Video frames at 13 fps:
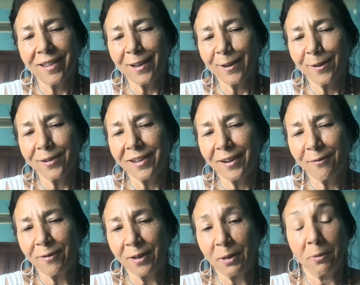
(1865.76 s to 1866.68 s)
Lakota
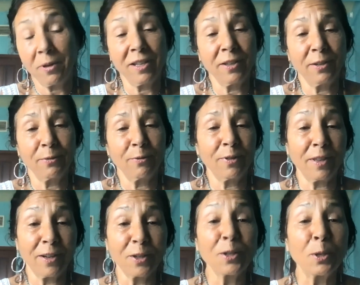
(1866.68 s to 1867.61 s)
are very well known
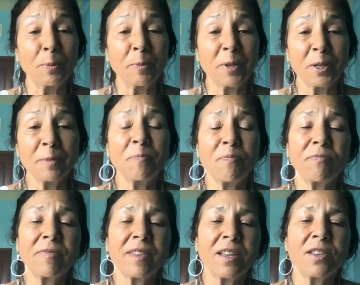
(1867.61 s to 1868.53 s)
for their humor.
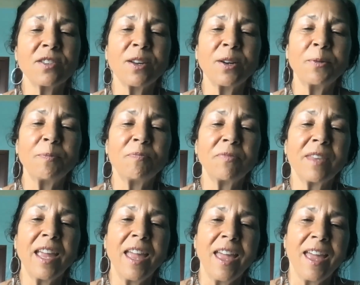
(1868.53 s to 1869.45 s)
So
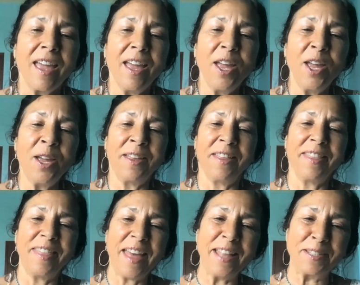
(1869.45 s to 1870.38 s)

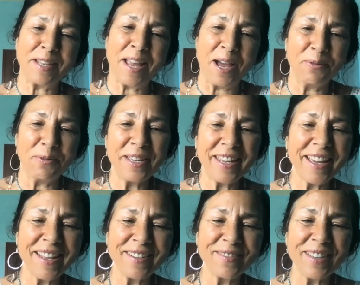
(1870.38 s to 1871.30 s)
that's how we
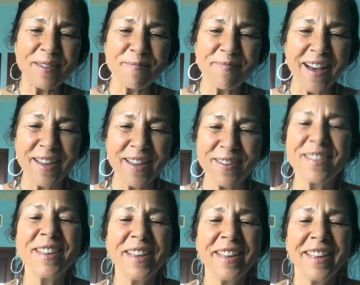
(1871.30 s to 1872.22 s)
kind of get
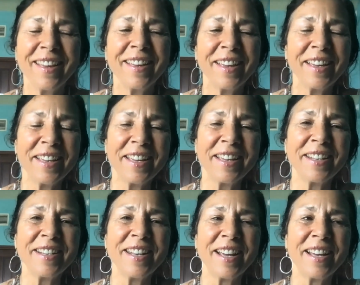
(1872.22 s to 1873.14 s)
by.
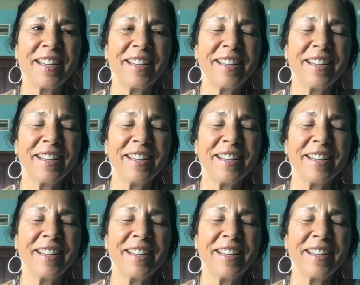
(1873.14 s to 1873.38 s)
And